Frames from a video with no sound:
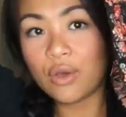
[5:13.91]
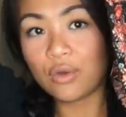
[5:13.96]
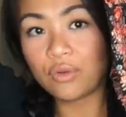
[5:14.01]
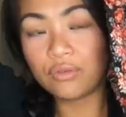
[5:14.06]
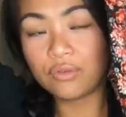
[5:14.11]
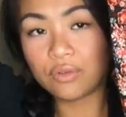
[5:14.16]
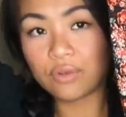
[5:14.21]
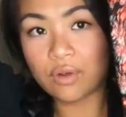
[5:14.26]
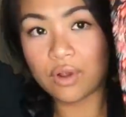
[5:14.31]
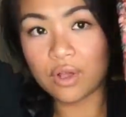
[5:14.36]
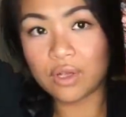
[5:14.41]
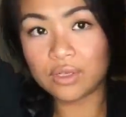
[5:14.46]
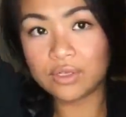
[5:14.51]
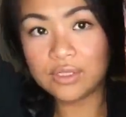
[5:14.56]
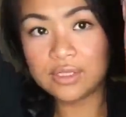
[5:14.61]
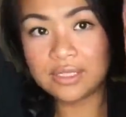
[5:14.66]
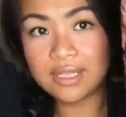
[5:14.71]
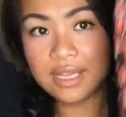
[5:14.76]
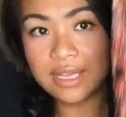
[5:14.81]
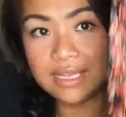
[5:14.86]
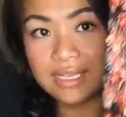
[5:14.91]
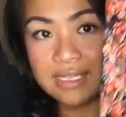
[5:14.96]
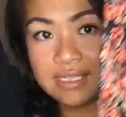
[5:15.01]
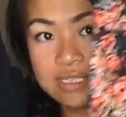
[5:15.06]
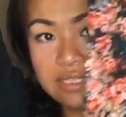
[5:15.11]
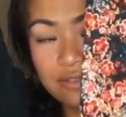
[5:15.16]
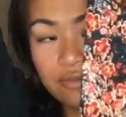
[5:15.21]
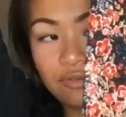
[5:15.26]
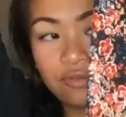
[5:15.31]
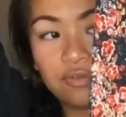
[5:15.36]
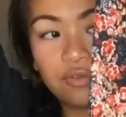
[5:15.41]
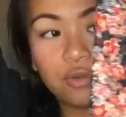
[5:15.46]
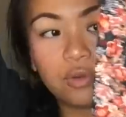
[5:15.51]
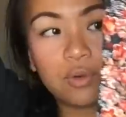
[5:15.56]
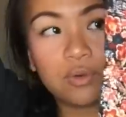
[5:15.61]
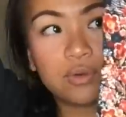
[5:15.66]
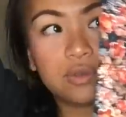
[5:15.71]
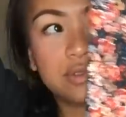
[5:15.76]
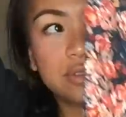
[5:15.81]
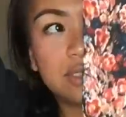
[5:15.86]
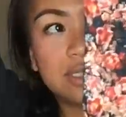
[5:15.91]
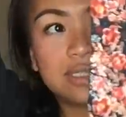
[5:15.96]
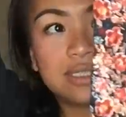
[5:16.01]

overalls that is floral